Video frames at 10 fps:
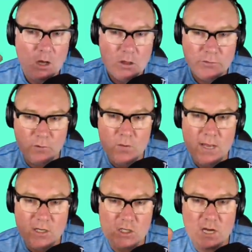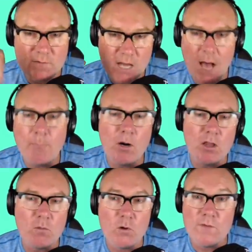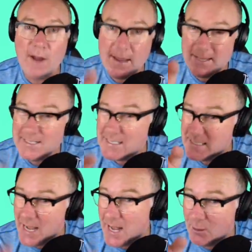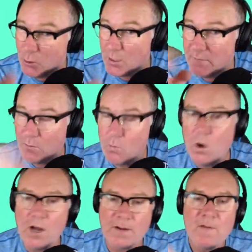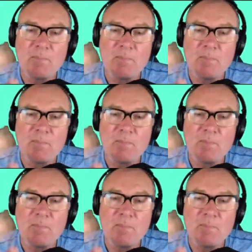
through that shift, up onto the roof, and then start looking for work.